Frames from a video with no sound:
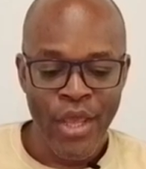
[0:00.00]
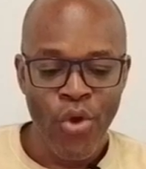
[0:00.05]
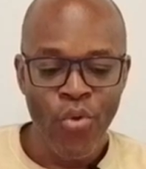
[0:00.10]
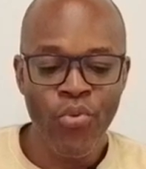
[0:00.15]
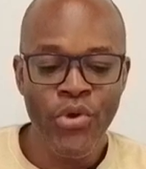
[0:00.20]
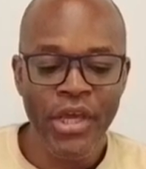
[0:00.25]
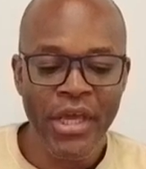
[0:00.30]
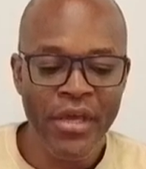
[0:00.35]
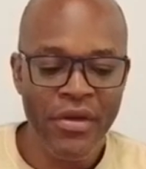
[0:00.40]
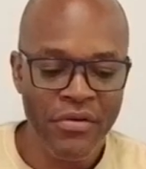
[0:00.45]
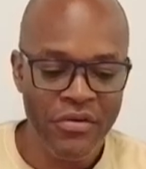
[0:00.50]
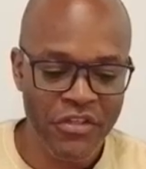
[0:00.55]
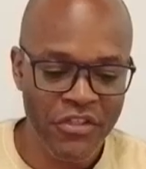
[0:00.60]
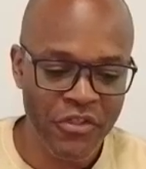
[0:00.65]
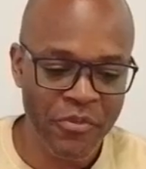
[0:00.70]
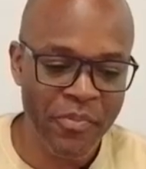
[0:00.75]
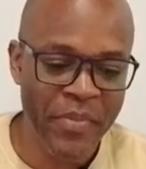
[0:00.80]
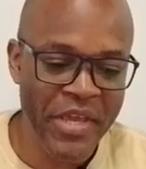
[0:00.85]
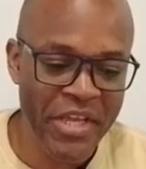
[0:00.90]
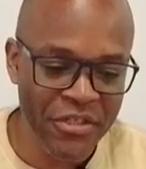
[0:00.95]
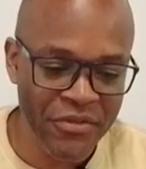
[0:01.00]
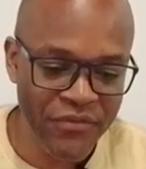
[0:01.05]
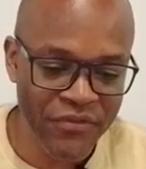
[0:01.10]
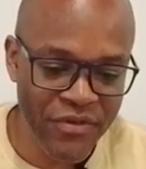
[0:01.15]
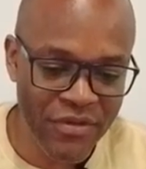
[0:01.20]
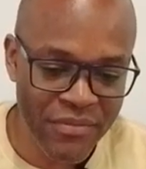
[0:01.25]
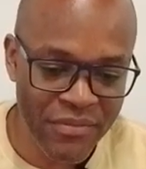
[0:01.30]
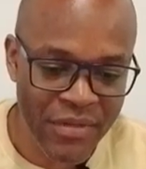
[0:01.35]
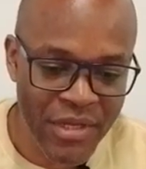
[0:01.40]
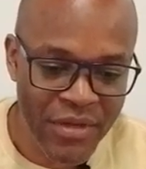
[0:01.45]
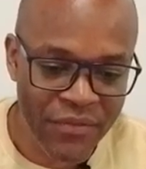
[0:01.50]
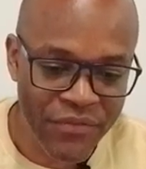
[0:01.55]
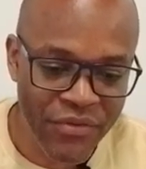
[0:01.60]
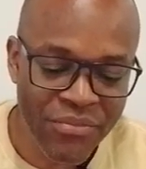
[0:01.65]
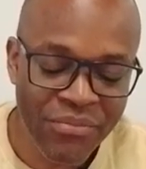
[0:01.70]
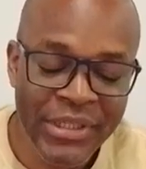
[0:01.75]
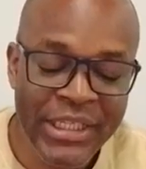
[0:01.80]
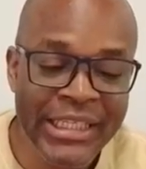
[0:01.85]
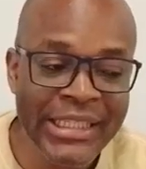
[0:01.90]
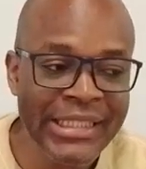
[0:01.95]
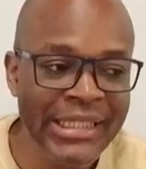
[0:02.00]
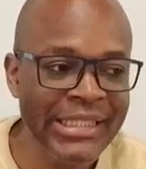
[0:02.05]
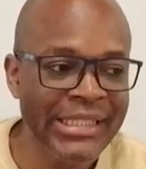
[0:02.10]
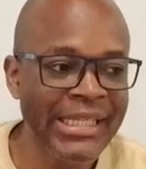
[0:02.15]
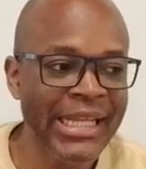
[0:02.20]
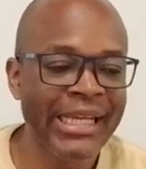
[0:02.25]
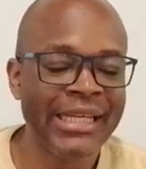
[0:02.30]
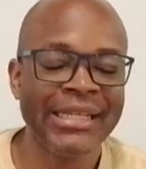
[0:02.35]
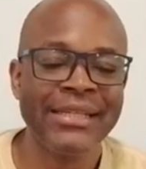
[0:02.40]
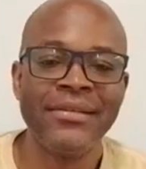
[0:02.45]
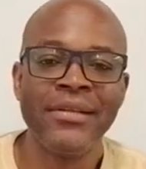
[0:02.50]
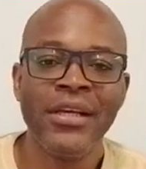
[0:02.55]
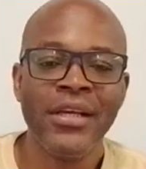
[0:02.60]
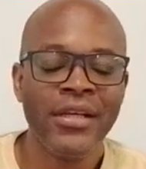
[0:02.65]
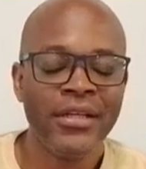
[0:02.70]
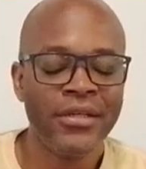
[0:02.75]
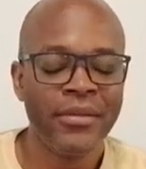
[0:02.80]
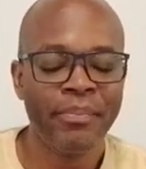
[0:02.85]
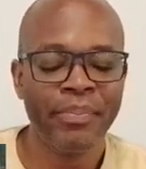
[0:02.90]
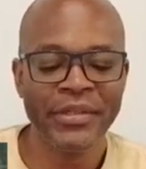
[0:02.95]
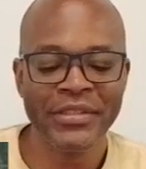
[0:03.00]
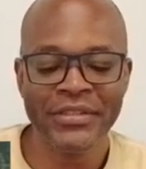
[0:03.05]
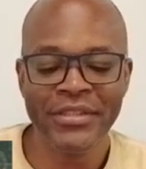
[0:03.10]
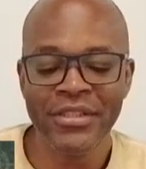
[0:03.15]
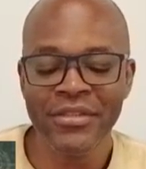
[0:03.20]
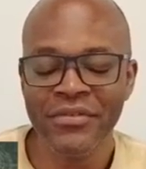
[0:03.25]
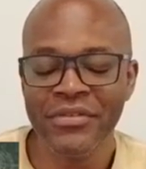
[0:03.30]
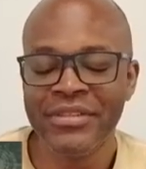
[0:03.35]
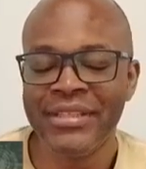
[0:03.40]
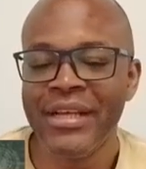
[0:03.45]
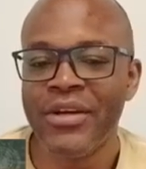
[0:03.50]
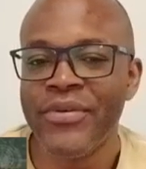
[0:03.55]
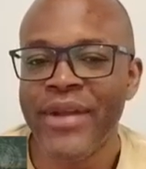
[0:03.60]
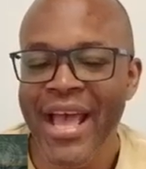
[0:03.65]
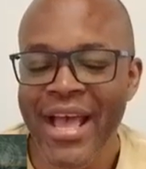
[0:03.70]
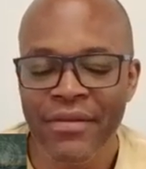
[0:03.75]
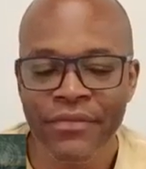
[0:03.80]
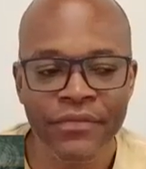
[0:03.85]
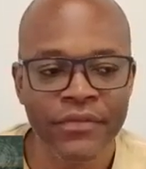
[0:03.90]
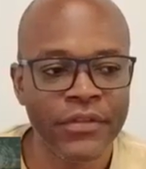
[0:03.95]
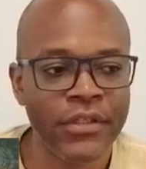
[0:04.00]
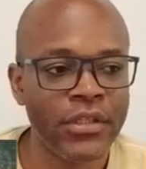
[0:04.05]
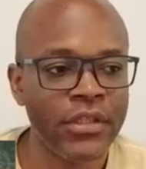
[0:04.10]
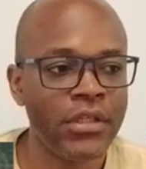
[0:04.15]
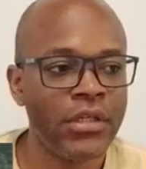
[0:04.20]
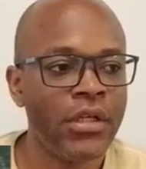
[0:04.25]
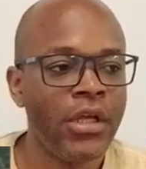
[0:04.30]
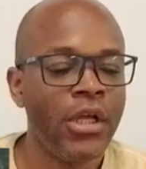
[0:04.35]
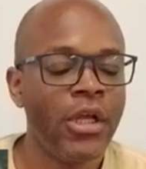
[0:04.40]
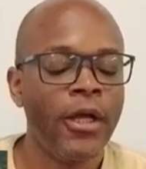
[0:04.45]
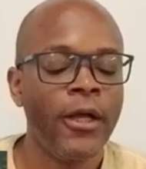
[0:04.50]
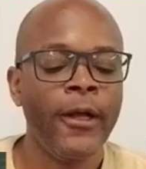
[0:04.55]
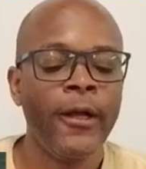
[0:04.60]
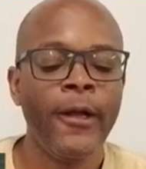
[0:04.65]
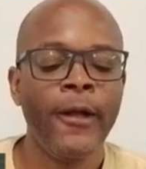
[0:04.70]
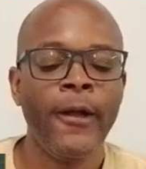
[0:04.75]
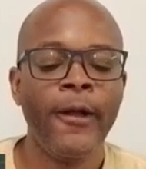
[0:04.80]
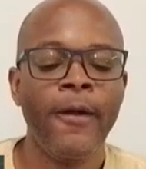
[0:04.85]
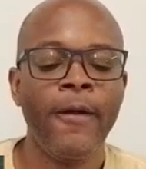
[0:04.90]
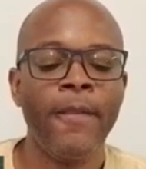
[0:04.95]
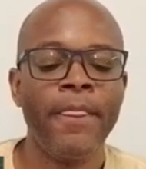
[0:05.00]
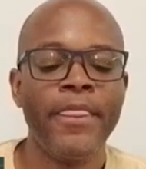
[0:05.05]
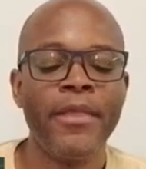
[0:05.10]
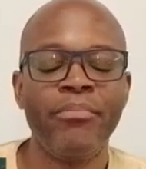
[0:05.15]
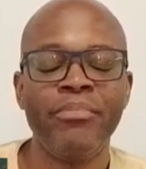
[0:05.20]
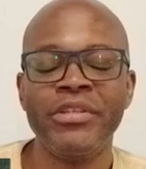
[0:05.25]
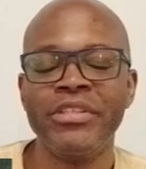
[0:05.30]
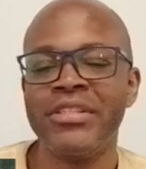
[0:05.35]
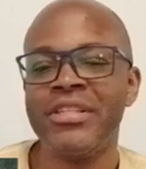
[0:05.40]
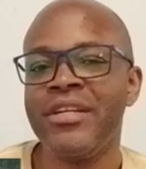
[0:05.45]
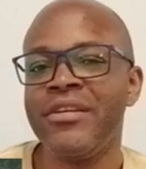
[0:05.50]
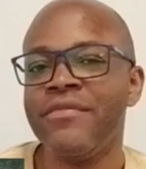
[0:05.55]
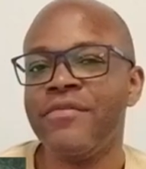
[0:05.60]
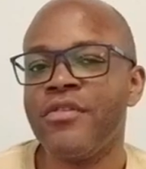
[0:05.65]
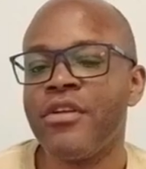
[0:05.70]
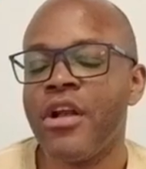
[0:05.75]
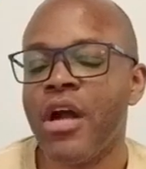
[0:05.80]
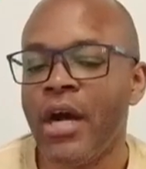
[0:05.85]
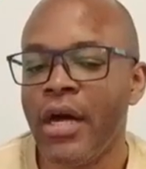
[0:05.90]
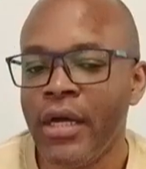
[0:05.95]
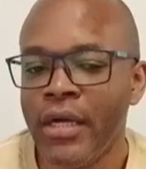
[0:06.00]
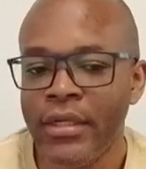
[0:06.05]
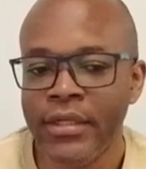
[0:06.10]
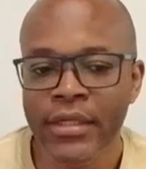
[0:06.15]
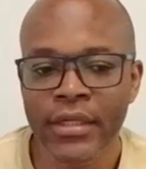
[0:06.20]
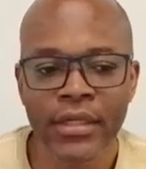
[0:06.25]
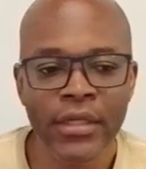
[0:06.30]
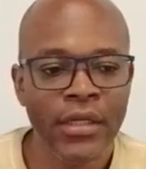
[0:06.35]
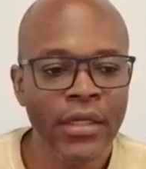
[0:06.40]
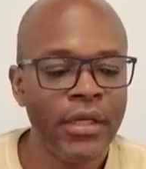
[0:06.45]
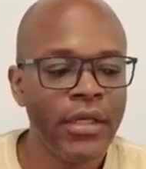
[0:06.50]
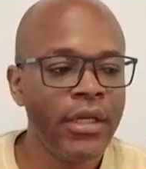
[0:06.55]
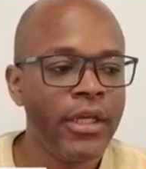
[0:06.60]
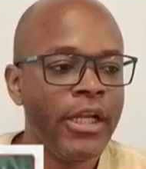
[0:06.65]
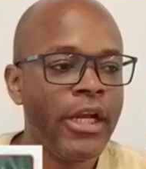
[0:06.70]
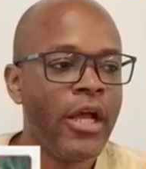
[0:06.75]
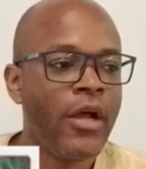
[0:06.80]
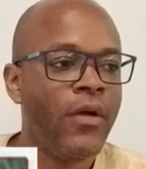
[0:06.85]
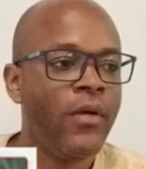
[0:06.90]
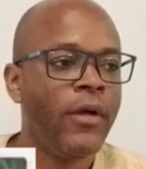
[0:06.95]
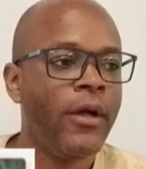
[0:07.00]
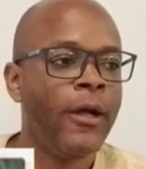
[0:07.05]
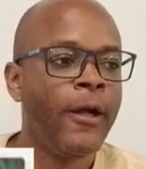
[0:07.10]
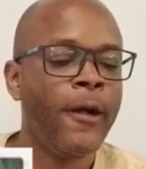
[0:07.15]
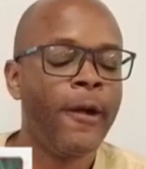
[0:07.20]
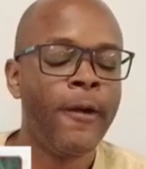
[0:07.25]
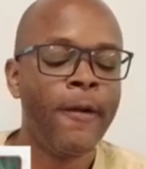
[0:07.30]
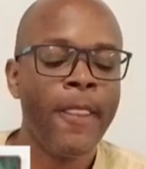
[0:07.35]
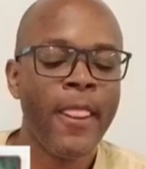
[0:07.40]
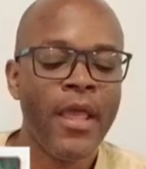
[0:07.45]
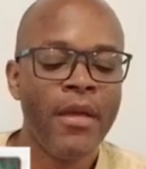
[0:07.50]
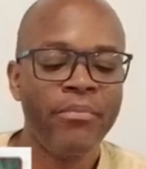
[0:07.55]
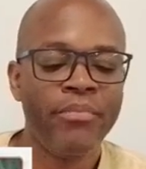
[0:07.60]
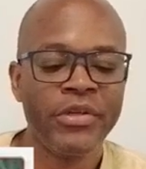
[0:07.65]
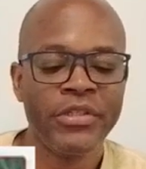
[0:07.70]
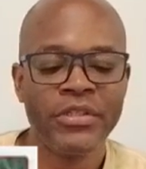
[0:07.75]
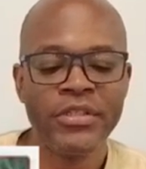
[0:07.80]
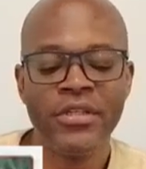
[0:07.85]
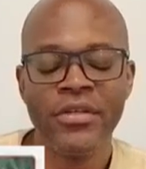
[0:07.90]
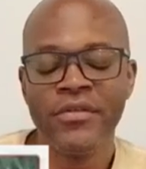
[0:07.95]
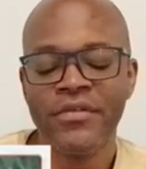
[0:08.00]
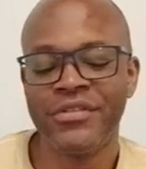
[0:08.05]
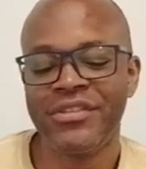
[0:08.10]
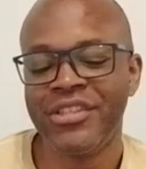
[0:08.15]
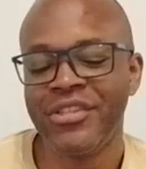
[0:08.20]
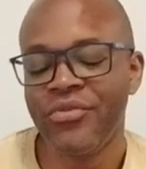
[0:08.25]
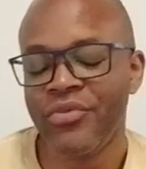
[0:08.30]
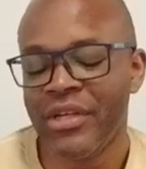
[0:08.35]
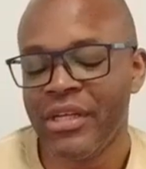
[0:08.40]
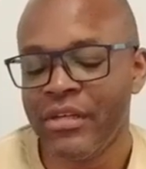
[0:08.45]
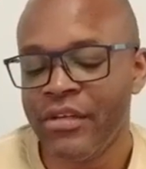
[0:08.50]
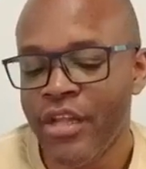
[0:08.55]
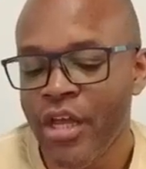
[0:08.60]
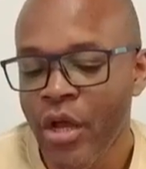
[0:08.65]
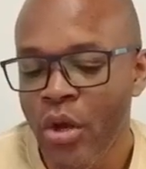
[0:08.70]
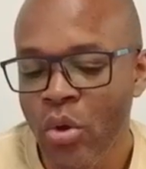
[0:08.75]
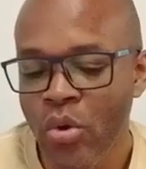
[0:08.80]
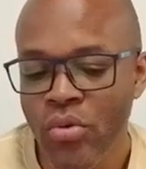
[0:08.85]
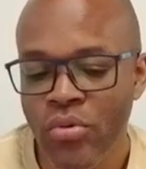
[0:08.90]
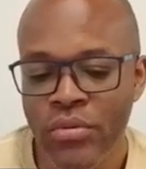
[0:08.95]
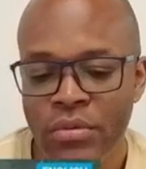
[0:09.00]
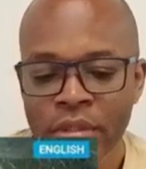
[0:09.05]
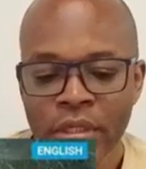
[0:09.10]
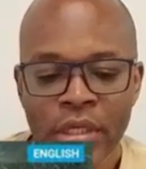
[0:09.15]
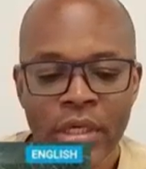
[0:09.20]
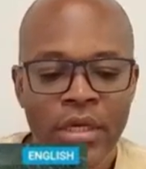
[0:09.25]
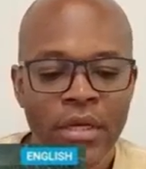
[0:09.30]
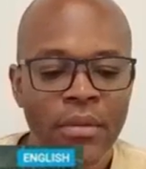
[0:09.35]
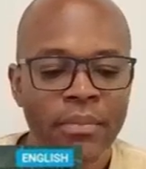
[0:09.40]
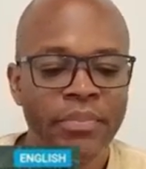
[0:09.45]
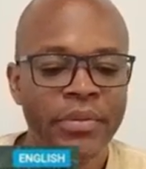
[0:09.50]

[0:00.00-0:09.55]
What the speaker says: We heard speech from leaders like the president of South Africa, the president of Ghana, you know, president of Sierra Leone,